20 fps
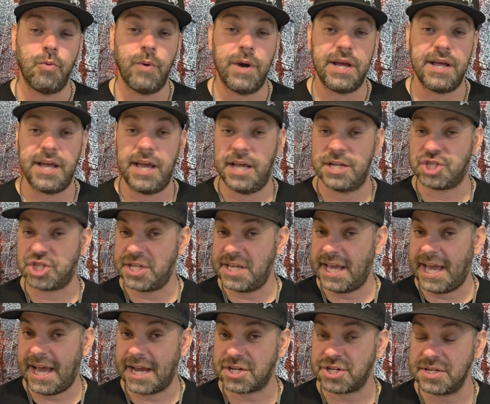And
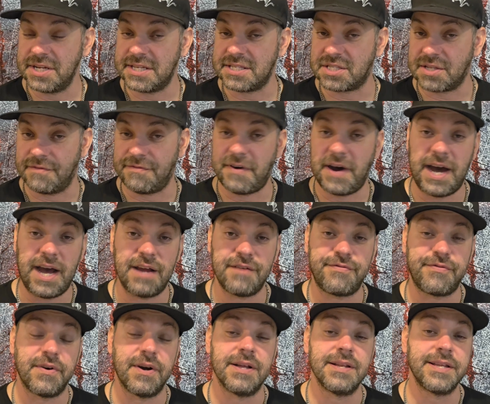she actually survived
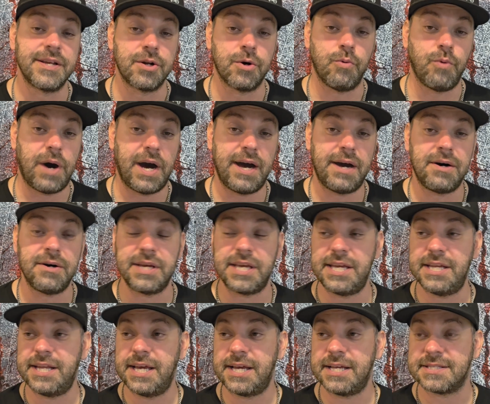for a little while.
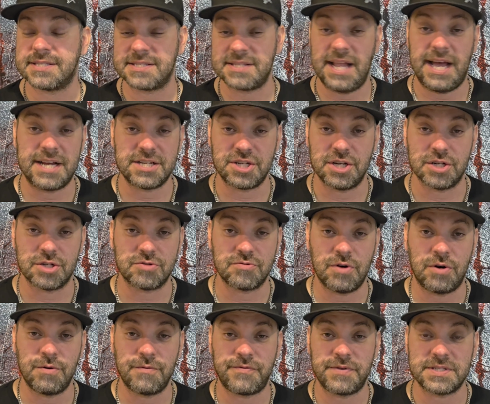He didn't slash her
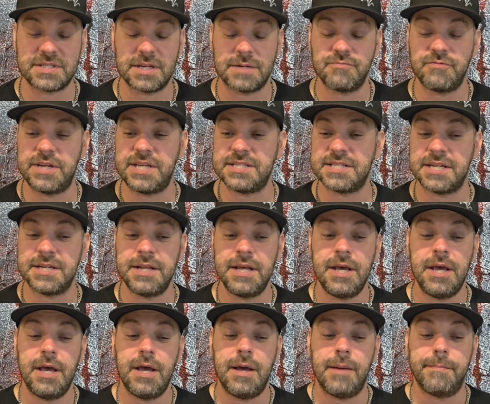throat for some reason.
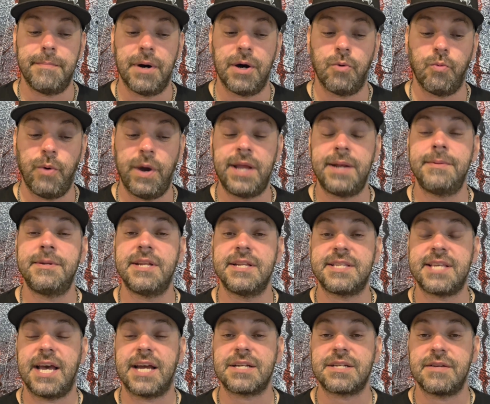But when
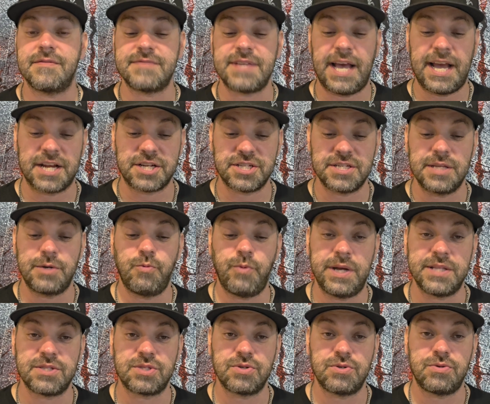detectives actually
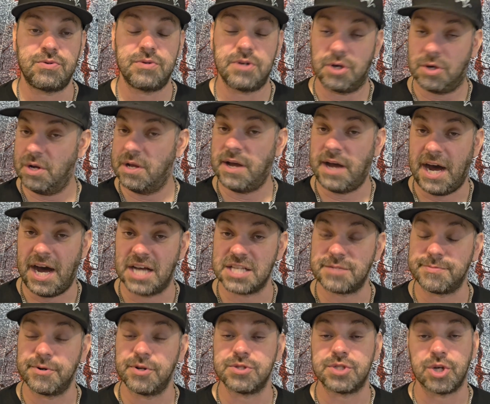went to the
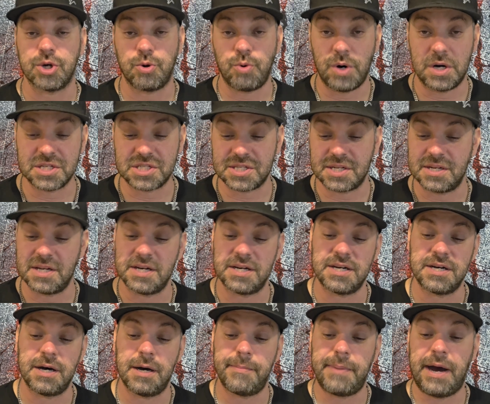hospital to question
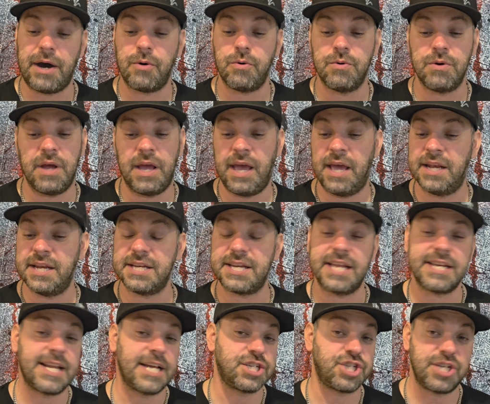her about
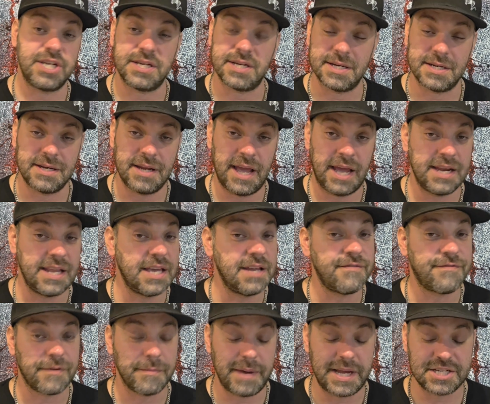any
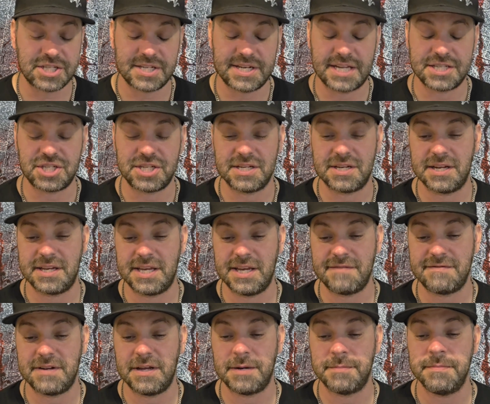information that she could
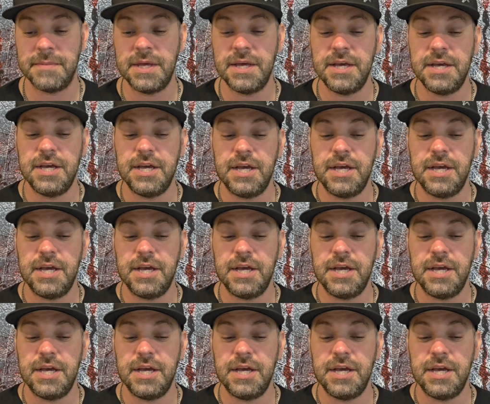give them,